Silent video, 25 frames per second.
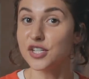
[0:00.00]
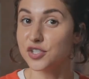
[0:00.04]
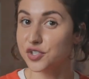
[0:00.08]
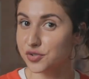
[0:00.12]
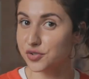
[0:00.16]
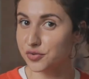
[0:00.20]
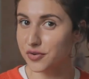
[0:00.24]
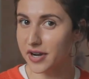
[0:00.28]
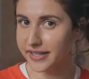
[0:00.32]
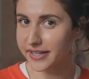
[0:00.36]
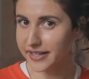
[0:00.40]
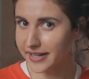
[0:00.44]

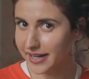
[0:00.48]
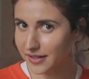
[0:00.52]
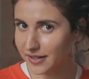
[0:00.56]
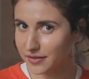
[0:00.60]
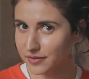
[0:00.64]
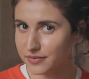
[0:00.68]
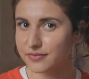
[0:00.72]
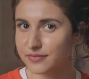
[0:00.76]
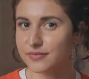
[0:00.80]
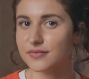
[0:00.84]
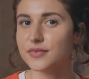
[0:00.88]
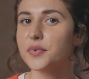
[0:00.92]
Try it
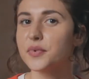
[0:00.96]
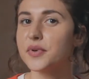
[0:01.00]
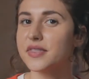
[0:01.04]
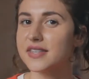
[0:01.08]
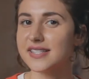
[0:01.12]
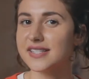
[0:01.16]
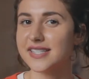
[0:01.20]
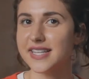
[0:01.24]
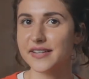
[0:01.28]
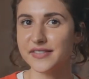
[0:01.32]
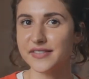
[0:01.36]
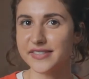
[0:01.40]
out with
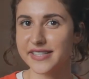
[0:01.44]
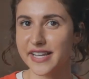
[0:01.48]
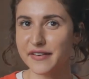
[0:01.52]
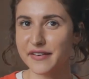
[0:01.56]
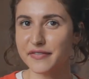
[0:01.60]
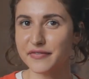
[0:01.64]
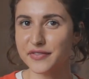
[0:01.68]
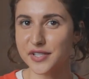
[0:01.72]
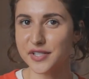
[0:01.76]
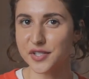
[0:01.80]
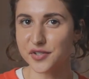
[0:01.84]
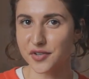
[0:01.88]
a 7-day
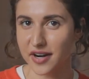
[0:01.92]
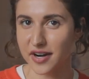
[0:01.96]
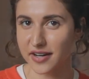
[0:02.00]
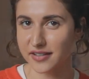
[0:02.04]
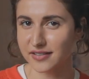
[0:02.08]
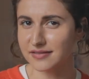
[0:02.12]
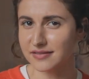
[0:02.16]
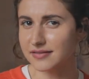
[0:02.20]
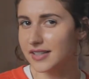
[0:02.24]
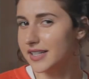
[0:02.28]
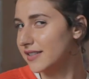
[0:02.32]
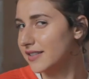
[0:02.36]
free
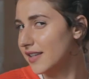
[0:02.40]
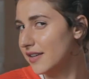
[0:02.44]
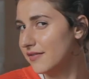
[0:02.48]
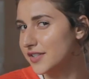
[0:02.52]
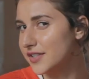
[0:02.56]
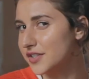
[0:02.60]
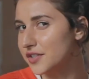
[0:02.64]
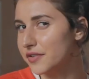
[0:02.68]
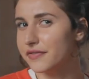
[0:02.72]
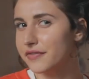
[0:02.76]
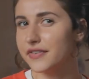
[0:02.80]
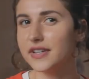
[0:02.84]
trial and give
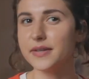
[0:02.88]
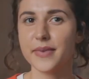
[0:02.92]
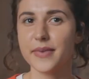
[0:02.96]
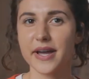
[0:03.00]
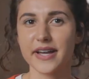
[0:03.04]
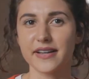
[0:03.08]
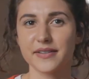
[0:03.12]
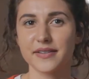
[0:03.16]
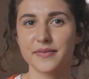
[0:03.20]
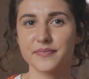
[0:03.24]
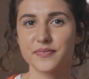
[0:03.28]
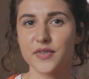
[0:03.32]
us your
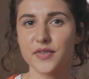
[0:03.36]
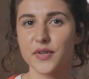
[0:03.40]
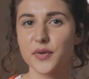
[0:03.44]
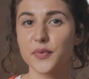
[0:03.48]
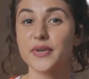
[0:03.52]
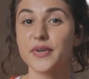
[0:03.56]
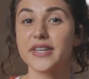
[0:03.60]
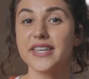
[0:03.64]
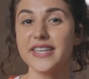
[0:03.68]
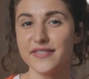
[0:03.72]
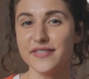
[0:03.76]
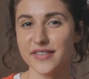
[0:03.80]
feedback.
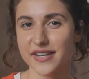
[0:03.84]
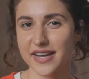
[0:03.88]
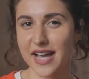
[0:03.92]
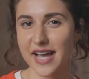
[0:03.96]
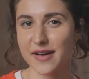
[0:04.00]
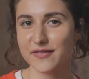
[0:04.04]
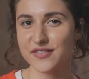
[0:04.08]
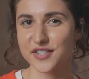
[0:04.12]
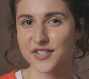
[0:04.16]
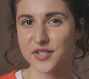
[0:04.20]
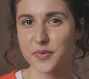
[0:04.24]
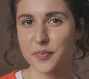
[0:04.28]
We even
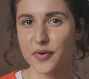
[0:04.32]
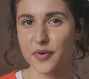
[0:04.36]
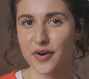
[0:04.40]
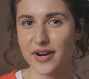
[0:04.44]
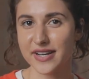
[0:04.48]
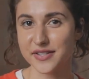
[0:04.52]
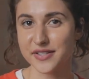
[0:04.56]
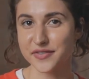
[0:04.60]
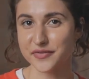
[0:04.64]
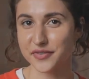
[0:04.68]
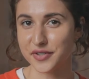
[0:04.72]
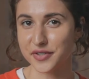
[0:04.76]
have a
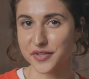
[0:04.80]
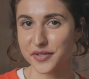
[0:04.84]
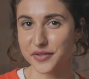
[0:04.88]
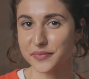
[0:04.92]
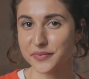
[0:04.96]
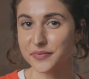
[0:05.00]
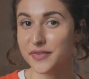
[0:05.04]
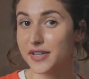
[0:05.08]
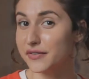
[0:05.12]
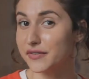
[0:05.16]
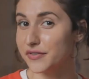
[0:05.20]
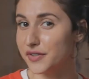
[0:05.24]
surprise for you
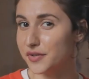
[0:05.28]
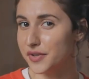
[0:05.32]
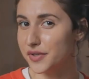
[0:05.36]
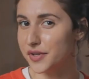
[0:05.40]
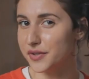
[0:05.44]
if you